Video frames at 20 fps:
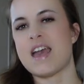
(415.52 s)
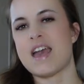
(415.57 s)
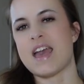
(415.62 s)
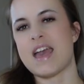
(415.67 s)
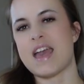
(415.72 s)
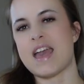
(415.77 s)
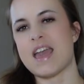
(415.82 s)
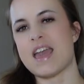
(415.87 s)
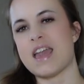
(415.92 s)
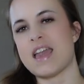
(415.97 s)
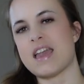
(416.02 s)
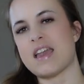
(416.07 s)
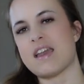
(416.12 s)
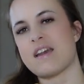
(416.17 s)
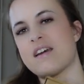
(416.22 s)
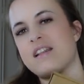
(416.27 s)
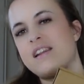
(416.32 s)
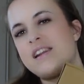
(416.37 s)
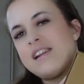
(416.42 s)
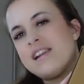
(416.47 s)
a
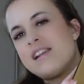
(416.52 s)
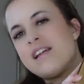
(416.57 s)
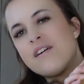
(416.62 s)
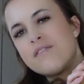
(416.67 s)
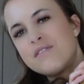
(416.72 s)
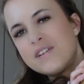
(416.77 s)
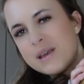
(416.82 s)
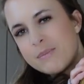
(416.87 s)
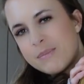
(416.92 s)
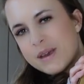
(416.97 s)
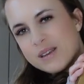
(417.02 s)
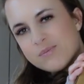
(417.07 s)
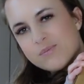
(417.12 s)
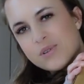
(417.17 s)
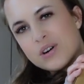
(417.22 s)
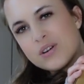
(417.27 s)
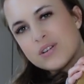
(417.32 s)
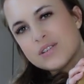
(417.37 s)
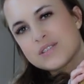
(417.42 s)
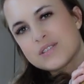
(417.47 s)
lovely big
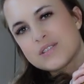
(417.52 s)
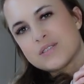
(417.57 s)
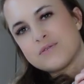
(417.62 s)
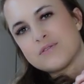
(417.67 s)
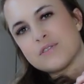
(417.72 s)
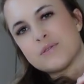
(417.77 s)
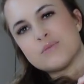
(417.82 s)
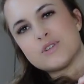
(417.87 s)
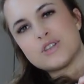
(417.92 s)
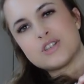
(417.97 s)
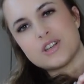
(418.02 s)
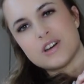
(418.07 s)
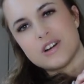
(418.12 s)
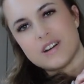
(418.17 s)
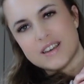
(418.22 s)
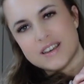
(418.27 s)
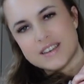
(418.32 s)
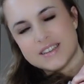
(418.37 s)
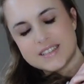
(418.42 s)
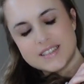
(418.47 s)
box from
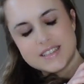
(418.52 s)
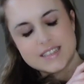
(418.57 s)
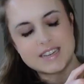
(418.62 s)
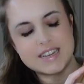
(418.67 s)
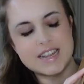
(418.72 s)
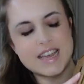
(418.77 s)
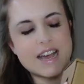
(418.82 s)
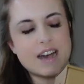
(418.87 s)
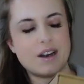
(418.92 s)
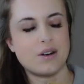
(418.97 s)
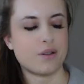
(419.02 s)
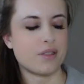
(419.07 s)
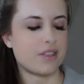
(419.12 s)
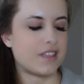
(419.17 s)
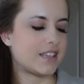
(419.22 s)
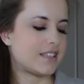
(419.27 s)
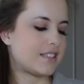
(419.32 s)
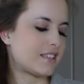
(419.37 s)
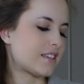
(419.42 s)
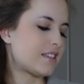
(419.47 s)
Shires. Now,
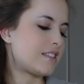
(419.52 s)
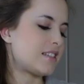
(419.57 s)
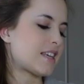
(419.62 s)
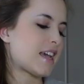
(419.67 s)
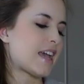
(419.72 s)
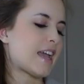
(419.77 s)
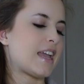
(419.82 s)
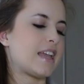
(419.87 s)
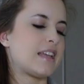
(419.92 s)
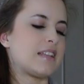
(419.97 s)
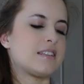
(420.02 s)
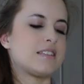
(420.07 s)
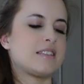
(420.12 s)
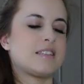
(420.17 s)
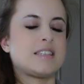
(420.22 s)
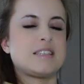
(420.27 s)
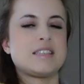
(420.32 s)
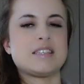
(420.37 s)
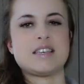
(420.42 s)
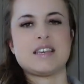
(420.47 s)
this
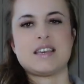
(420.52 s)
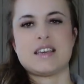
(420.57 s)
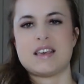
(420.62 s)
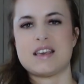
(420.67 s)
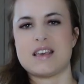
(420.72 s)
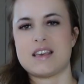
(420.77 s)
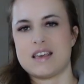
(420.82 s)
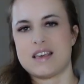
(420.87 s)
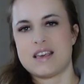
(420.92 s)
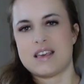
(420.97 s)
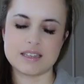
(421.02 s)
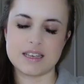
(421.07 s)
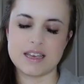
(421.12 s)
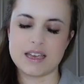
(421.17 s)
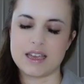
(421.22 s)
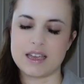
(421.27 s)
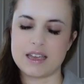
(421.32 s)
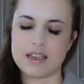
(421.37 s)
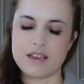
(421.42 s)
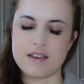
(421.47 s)
contains
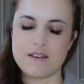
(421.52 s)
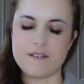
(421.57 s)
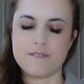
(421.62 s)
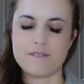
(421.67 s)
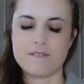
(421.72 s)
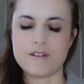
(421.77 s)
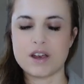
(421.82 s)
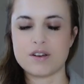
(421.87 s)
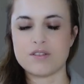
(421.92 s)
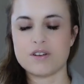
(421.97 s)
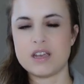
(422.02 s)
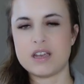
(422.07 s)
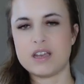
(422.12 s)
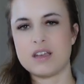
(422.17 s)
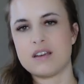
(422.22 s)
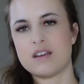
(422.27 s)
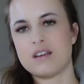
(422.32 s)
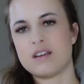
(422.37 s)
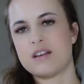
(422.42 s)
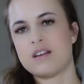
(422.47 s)
a
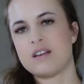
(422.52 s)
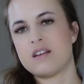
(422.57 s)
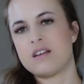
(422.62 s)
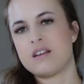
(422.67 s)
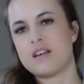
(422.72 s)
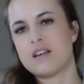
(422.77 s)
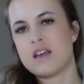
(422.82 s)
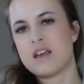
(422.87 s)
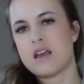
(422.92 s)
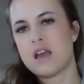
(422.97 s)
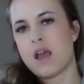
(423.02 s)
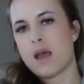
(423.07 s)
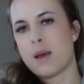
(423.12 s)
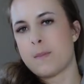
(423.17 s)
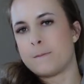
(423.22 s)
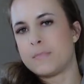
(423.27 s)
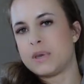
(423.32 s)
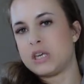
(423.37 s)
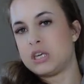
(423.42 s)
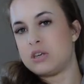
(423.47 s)
very
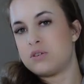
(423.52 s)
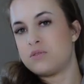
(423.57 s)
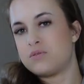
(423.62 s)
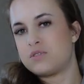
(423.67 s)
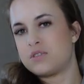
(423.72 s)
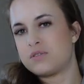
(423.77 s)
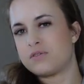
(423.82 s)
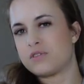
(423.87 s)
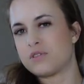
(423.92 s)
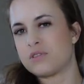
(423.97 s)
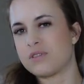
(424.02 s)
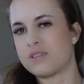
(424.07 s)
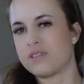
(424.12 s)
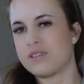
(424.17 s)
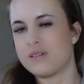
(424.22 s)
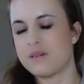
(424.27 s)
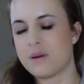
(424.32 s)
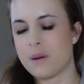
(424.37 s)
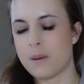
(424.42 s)
beautiful